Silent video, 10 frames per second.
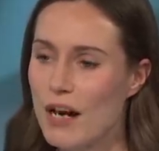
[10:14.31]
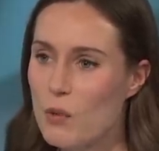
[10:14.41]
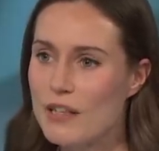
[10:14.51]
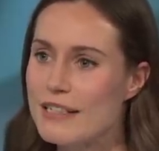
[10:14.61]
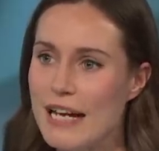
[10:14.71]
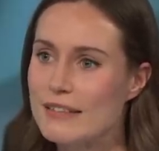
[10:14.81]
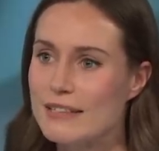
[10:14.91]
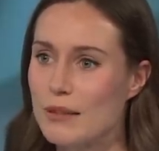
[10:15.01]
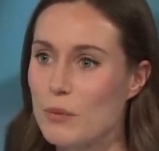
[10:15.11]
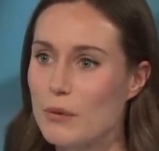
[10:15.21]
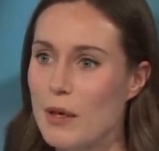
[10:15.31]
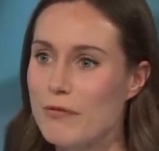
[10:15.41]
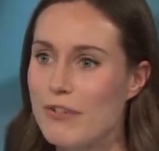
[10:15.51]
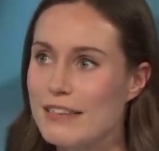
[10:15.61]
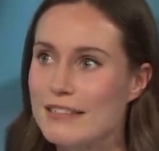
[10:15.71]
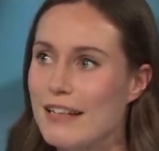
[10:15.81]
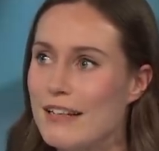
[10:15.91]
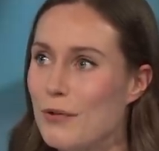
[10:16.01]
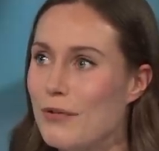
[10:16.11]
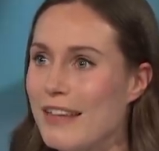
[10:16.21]
I went dancing with my friends. I
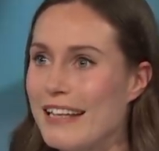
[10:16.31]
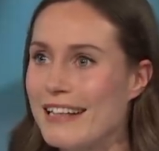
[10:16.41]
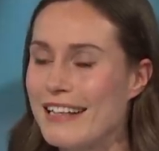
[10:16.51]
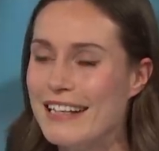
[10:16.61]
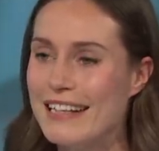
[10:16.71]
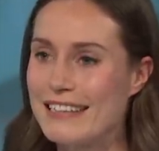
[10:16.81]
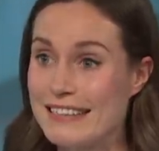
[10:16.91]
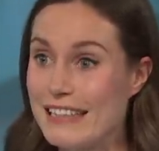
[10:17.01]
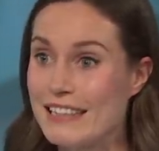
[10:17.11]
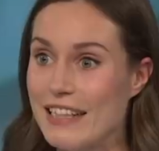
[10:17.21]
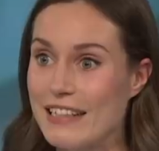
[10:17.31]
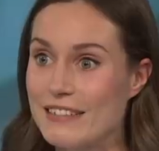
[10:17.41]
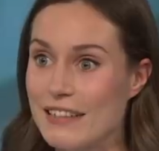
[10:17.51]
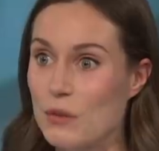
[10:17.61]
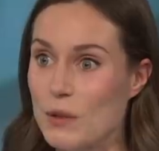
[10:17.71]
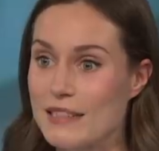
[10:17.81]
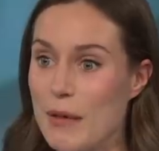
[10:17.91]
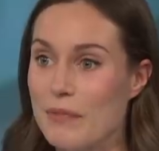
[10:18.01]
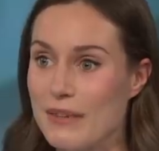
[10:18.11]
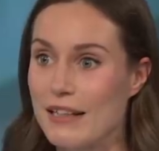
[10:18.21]
don't think still that was
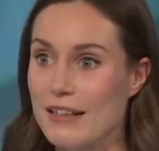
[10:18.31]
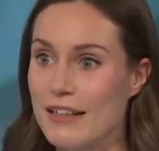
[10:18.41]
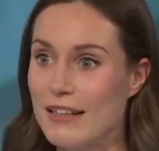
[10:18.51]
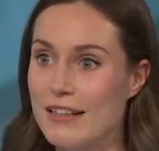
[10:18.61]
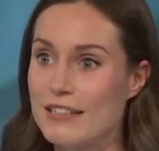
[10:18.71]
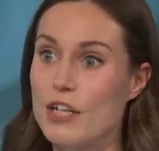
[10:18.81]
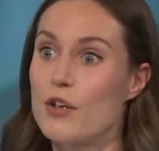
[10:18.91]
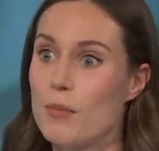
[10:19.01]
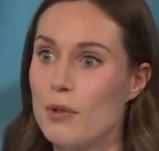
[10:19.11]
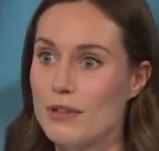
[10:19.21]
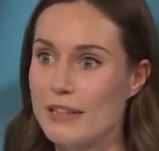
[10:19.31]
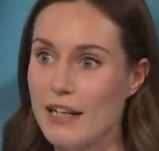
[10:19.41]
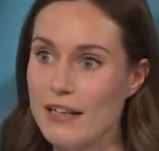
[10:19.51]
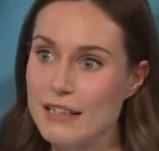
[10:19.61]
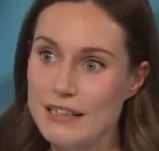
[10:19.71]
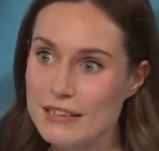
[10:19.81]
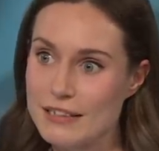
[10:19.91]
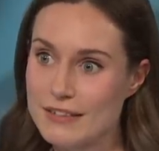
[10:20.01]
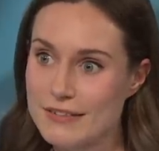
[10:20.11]
something terrible that I did.